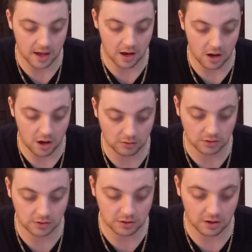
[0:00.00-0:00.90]

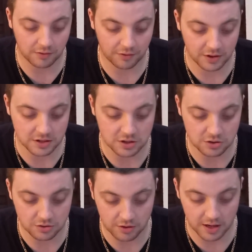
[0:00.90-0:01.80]
Holland versus
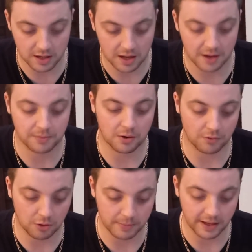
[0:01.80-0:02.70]
Ukraine. I've got
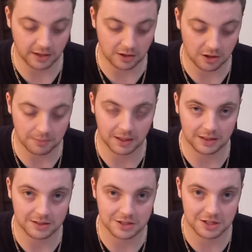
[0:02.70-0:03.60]
Romania on my
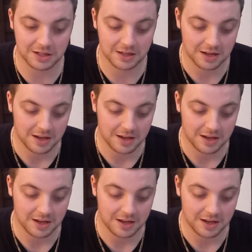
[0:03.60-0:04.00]
sheet.